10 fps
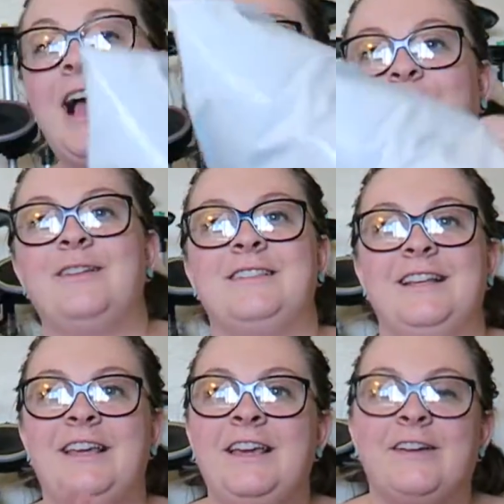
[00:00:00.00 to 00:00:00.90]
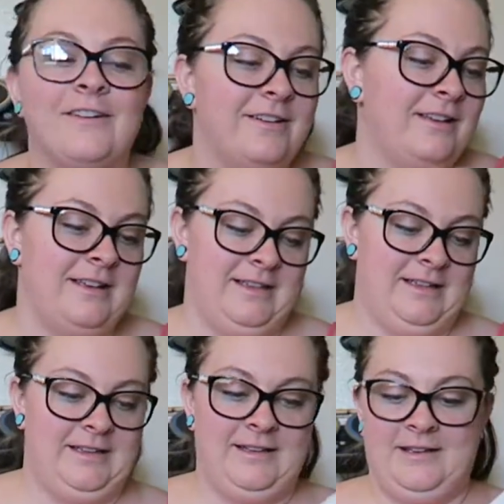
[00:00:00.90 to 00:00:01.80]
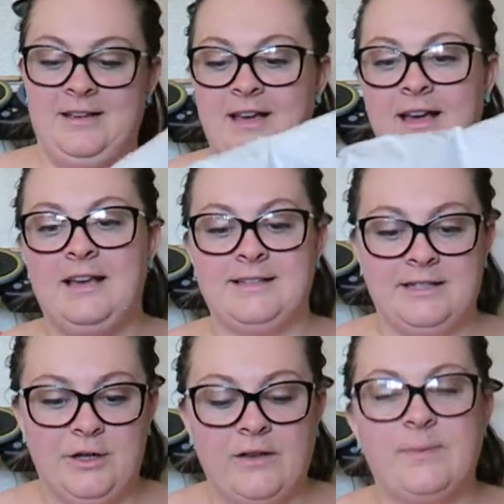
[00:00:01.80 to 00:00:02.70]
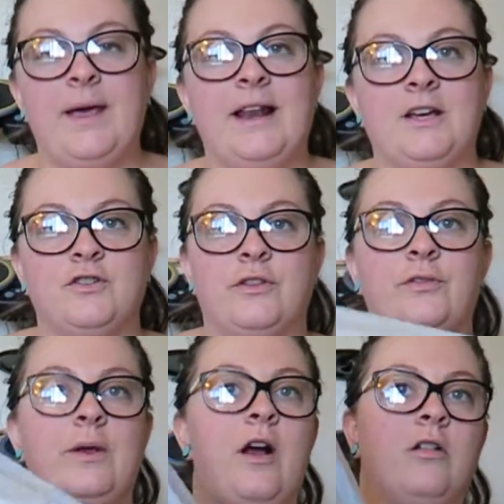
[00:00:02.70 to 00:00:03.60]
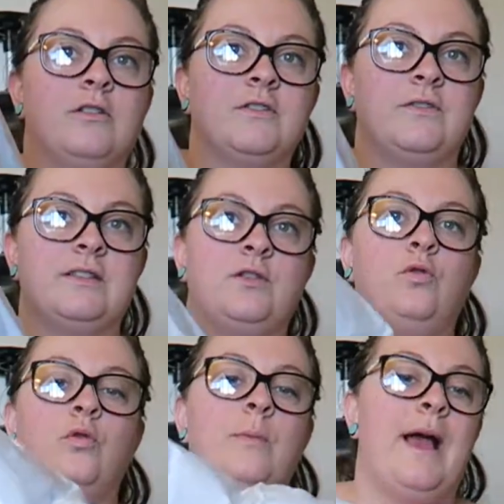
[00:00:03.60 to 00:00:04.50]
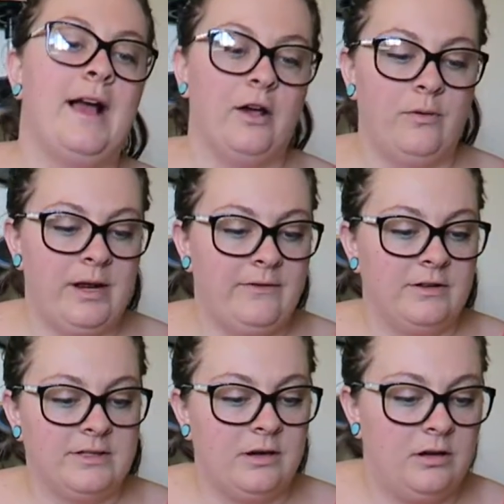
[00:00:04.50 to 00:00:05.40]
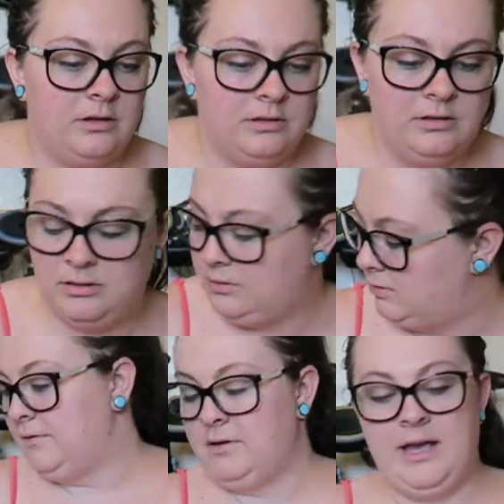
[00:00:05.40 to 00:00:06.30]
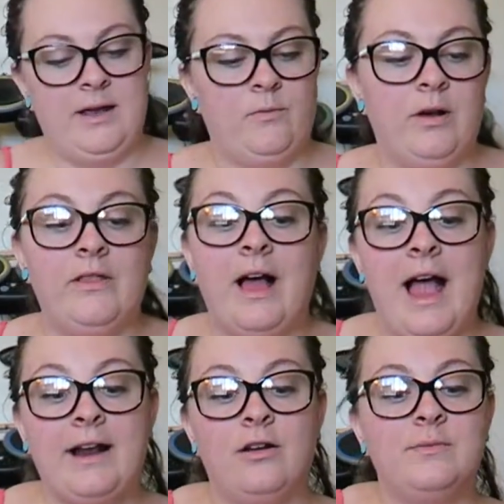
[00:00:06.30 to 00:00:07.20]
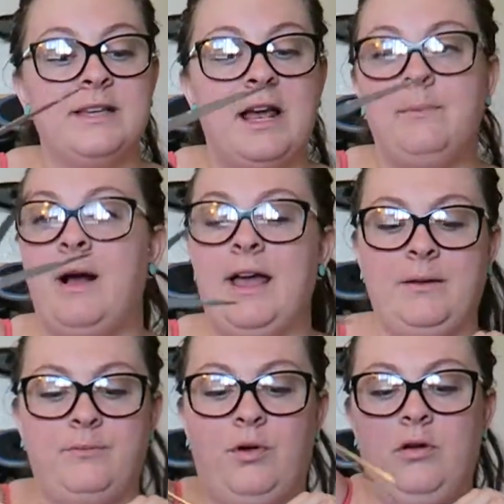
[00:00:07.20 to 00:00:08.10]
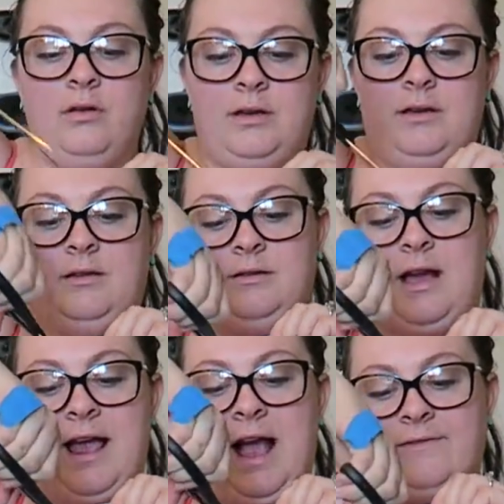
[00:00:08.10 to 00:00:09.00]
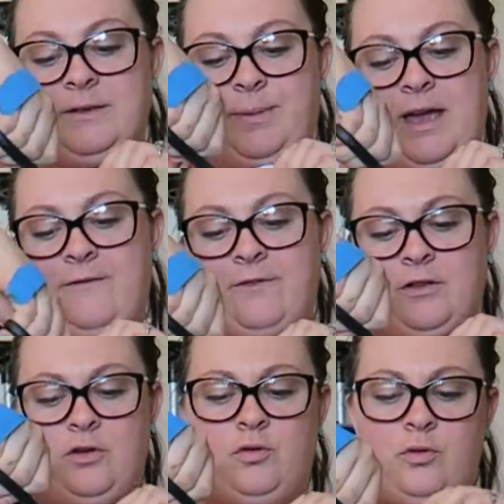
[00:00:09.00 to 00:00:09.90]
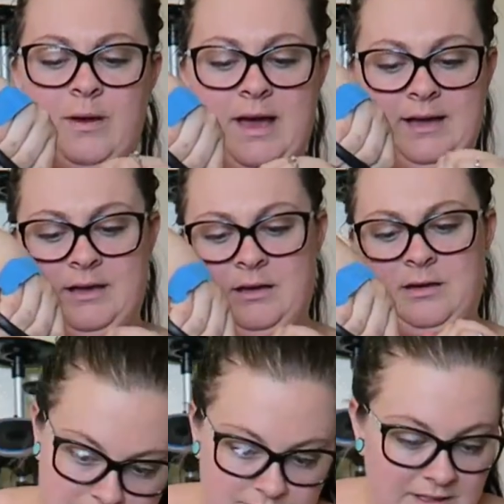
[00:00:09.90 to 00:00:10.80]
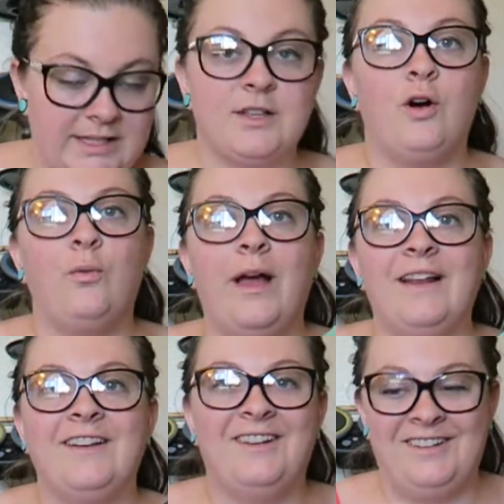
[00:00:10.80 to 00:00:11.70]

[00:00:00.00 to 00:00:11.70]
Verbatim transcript: I know it's in here because you have to pay an extra $3 for this cool bag or whatever it's called. And one of the items that I buy in bulk, I have to pay for the cool bag. It's all wet.